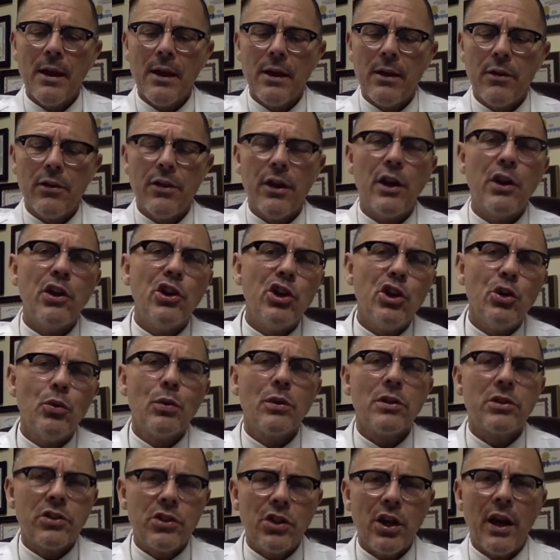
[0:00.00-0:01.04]
then you
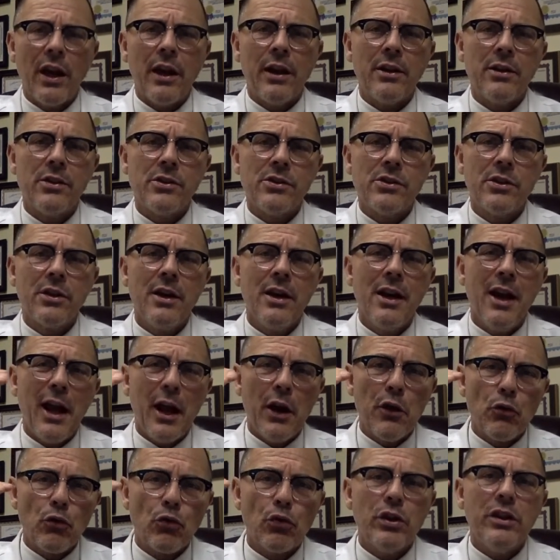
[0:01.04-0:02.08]
will change
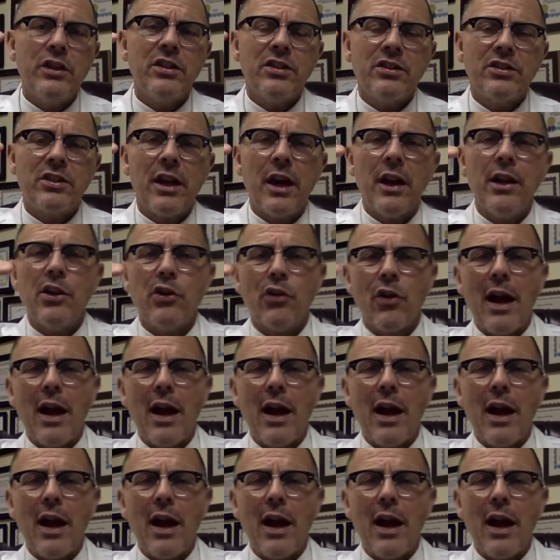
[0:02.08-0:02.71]
and reset your